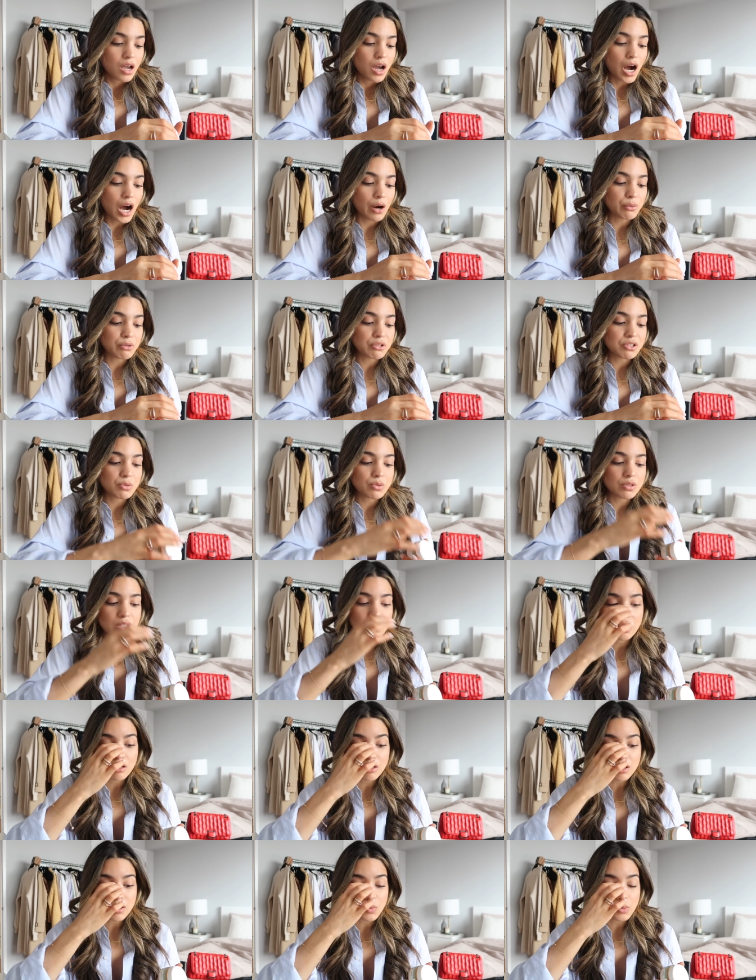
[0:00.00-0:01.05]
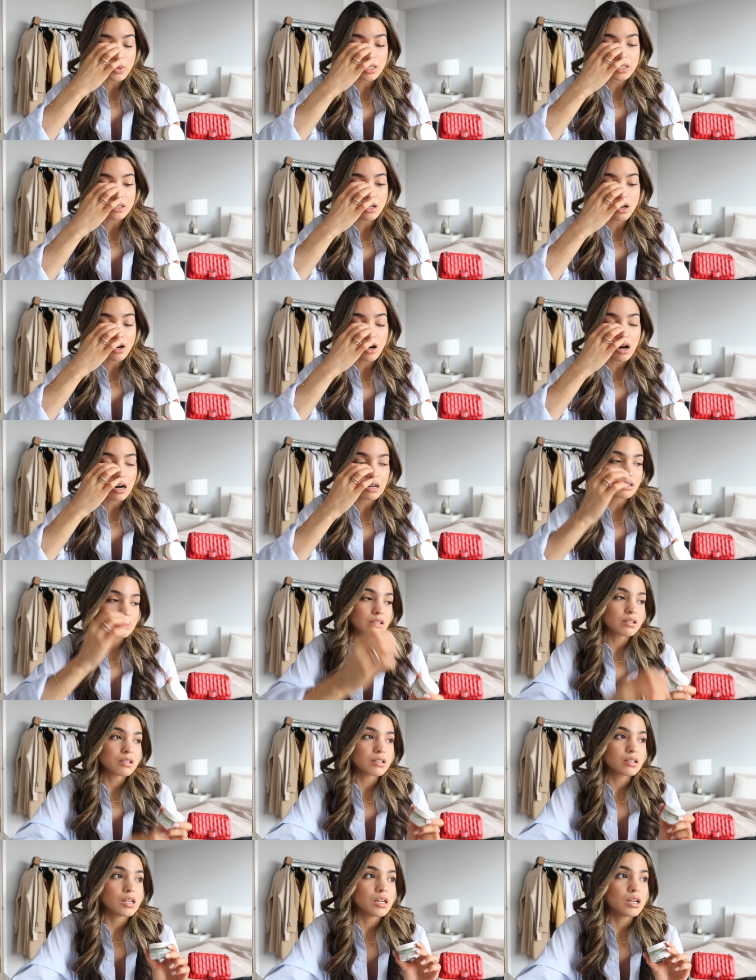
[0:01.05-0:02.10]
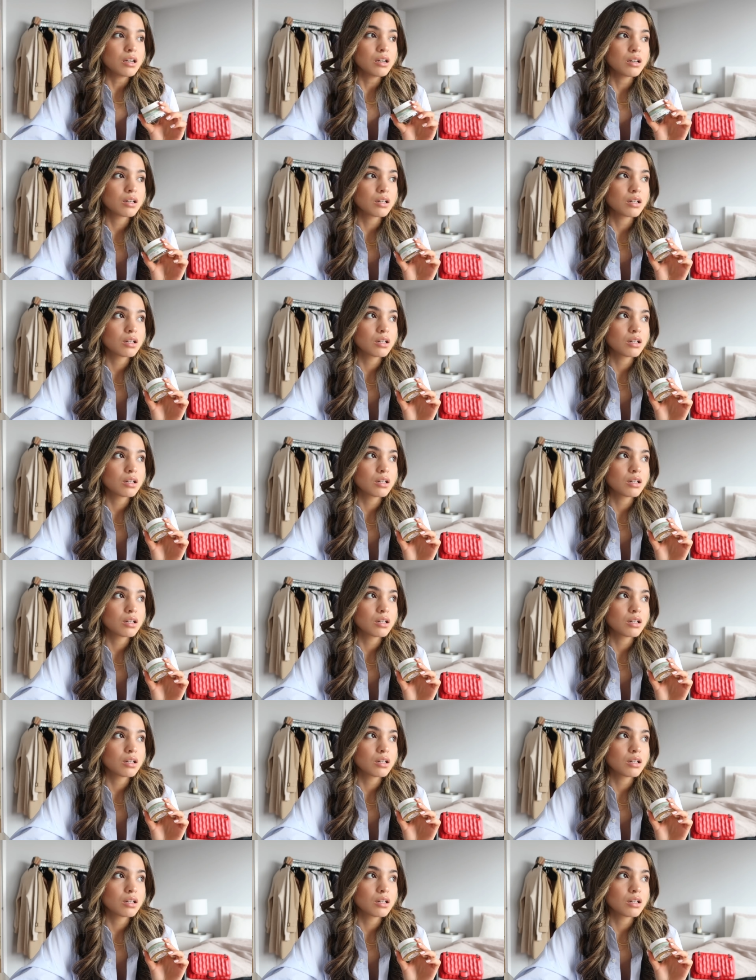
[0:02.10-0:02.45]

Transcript: I was using this one, honestly,